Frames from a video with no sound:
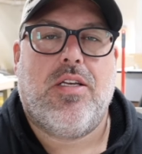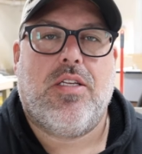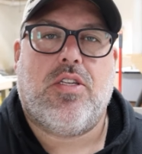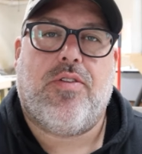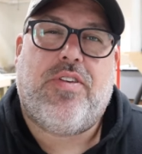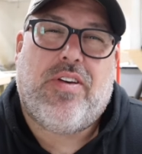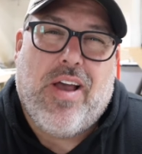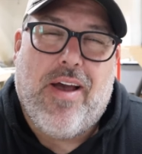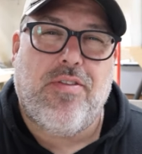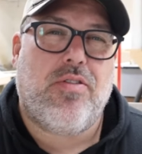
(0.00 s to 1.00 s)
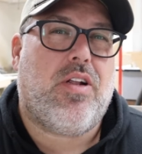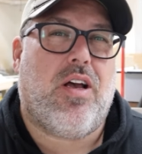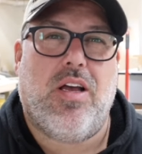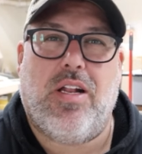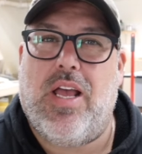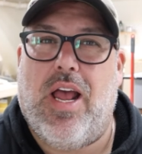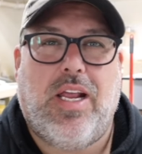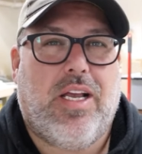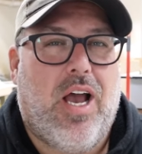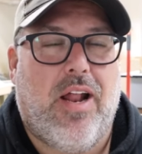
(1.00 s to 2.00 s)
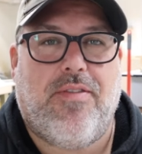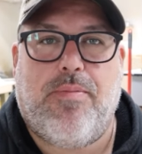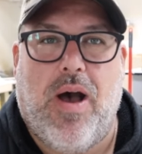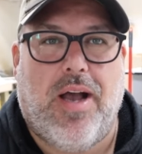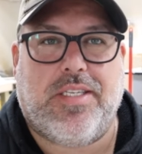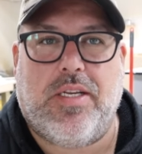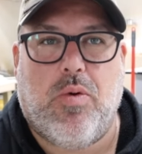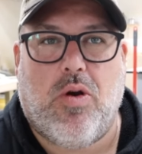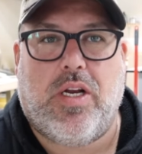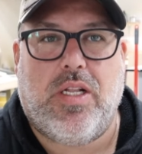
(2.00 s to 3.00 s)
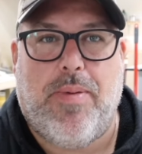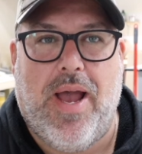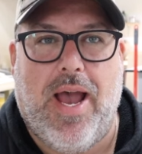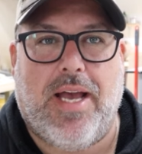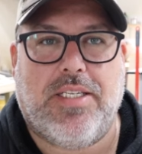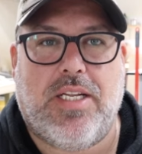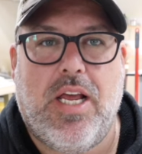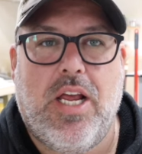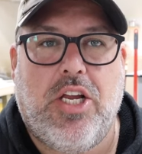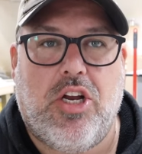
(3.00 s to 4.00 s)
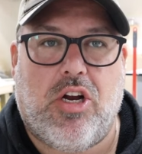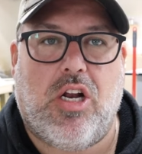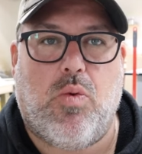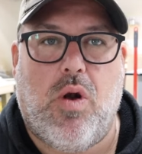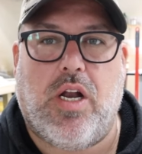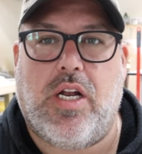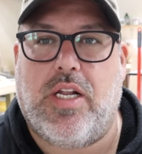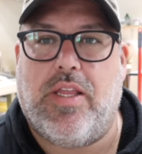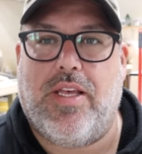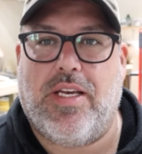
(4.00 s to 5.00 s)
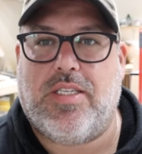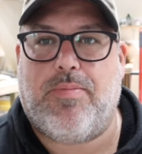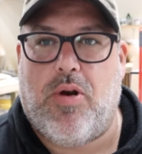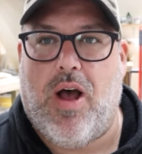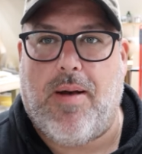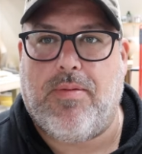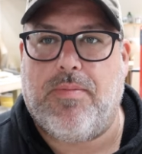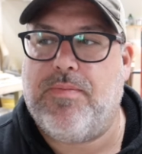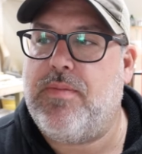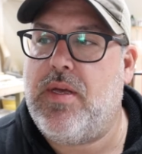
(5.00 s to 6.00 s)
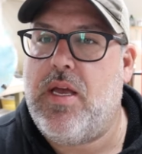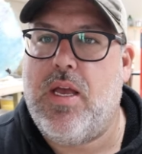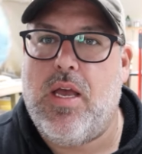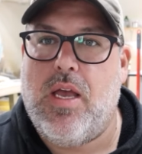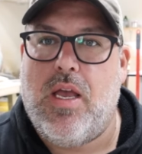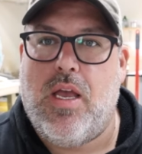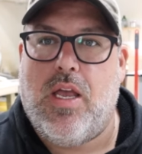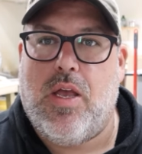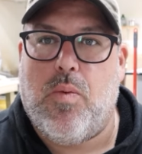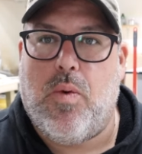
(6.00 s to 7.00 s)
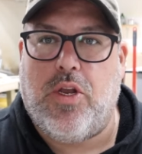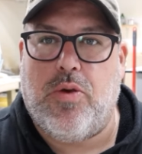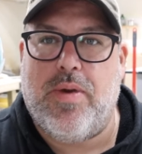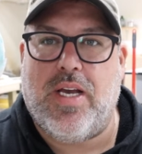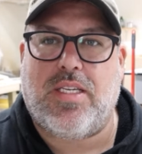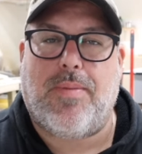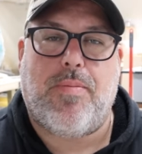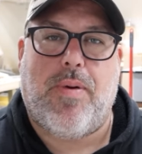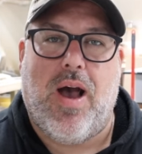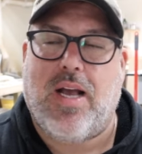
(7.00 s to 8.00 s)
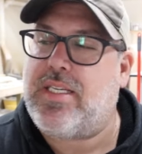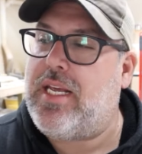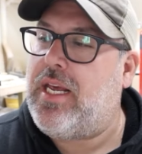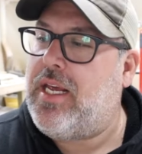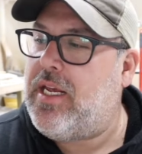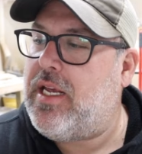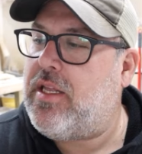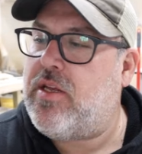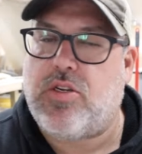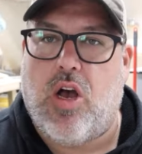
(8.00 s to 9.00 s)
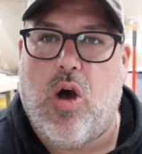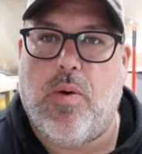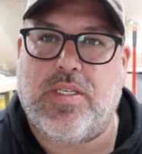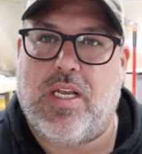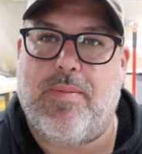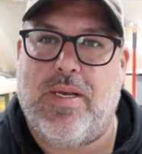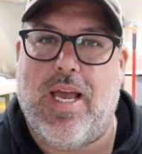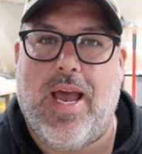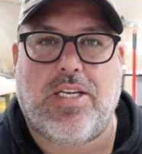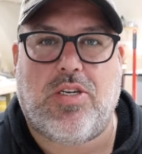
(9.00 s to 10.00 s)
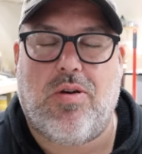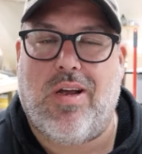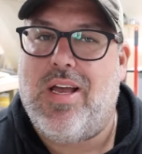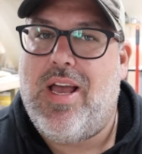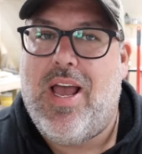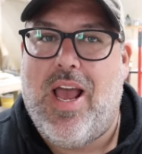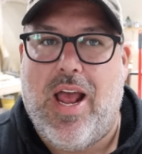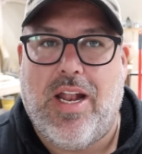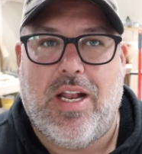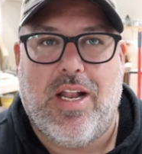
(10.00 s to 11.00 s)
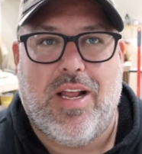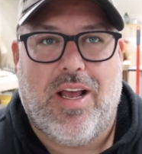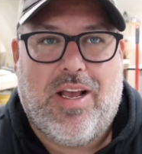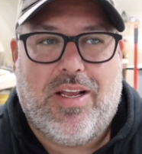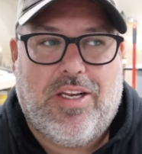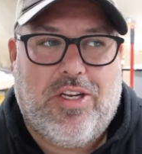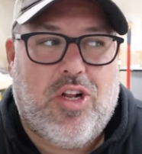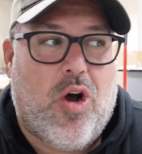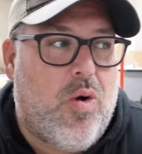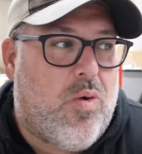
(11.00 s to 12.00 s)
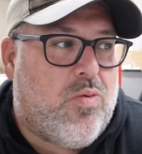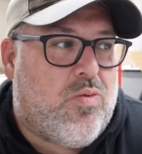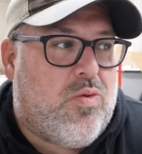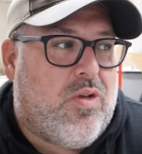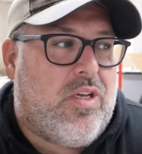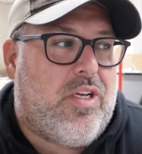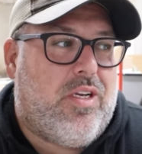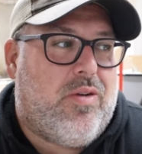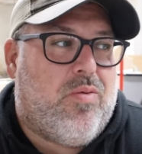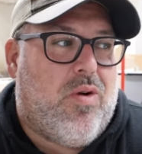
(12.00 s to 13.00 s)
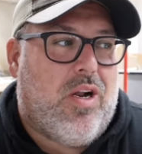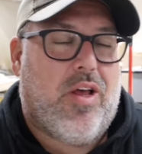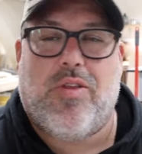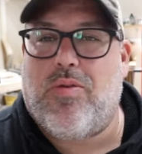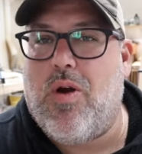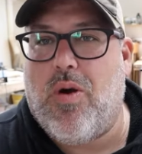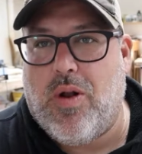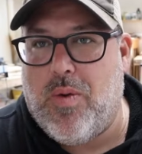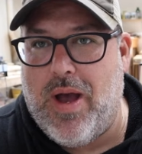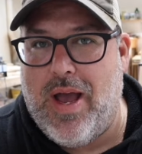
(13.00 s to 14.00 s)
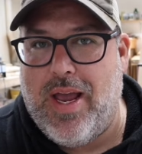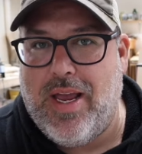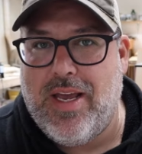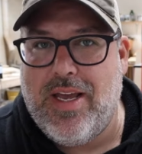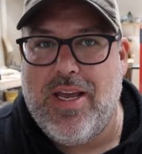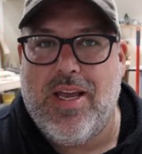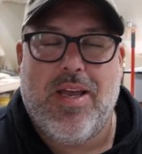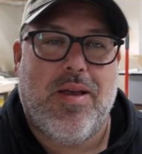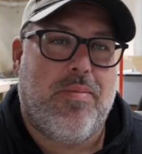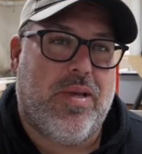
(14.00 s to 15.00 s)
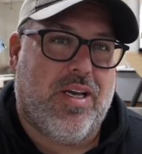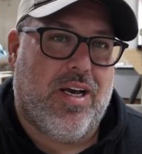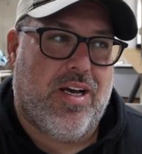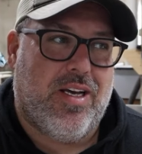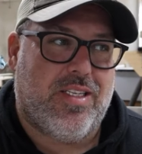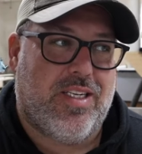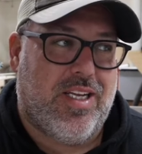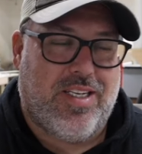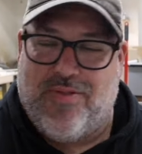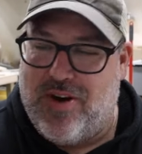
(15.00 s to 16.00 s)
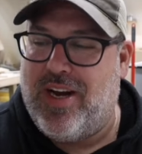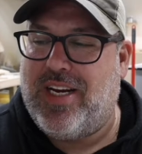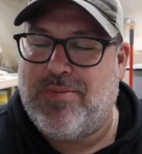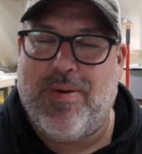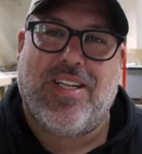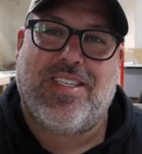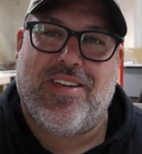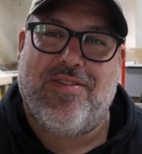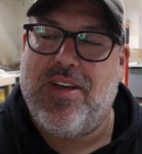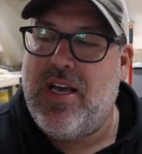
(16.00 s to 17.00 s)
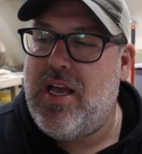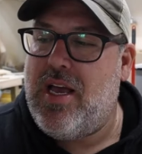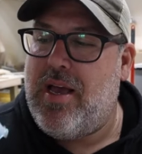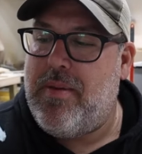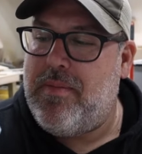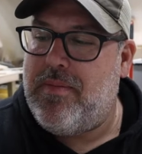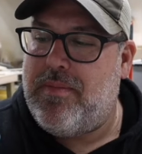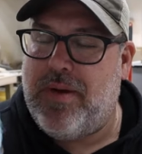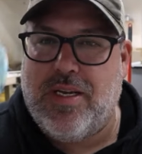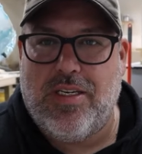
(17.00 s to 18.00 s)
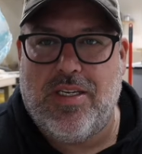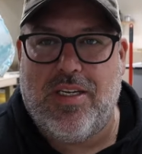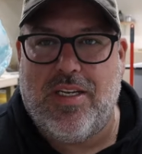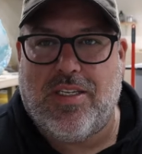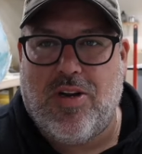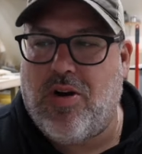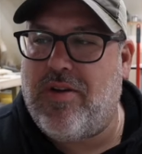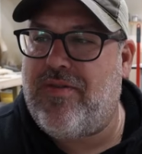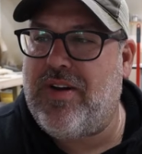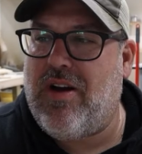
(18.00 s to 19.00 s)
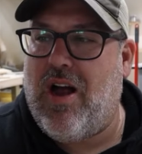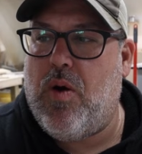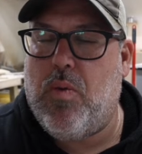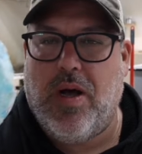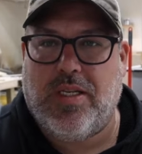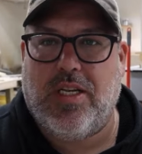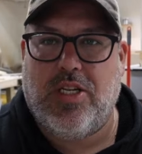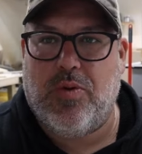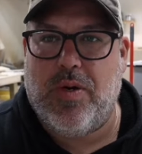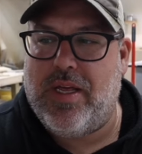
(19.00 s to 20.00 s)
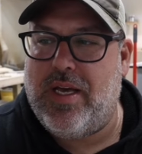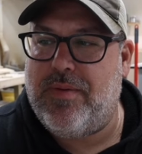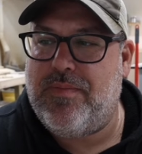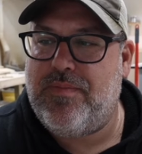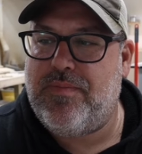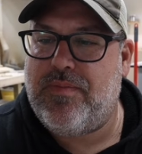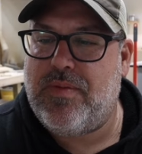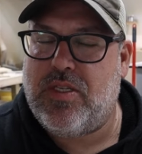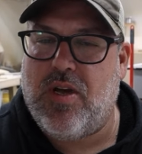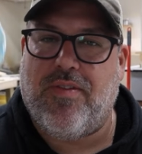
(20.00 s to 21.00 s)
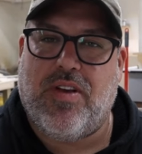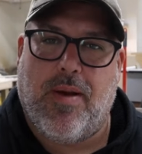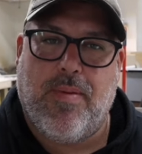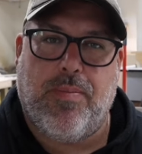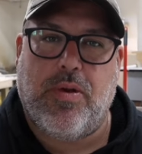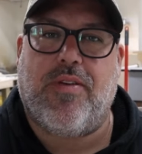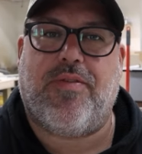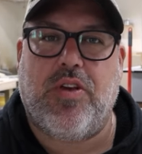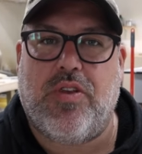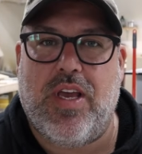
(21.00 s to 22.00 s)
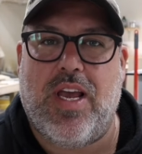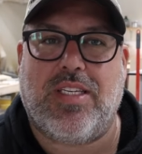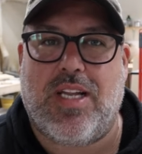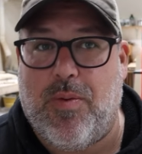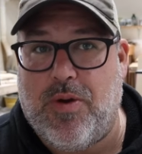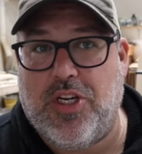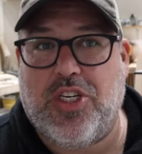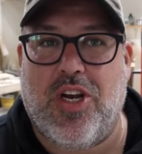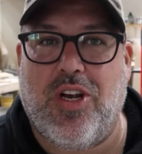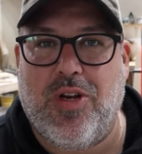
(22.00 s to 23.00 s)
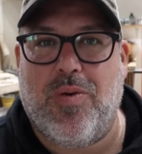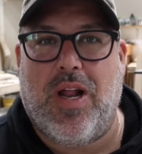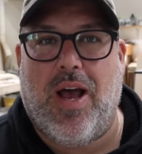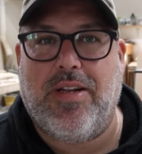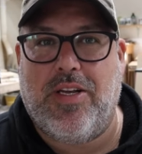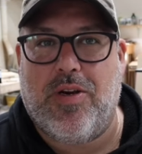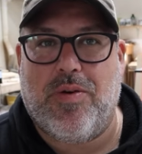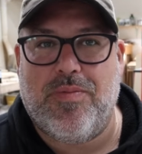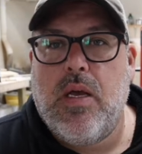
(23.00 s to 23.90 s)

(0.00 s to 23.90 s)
So if you've ever done any kind of epoxy work in the past, you're gonna run into this problem. When you mix up epoxy, there's always gonna be extra and you don't really wanna throw it away because it's very expensive, but it's hard to figure out what to do with it. So I've come up with a few things and I wanna show you what I do.